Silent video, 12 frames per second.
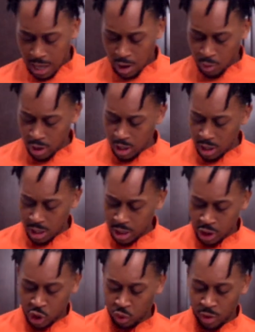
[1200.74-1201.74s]

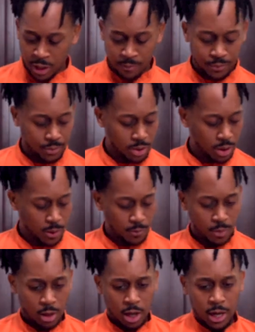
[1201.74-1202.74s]
our shrimp
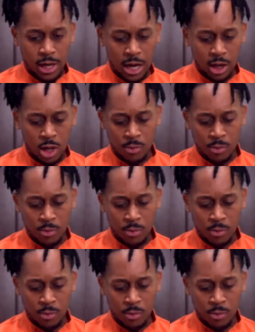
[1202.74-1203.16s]
and our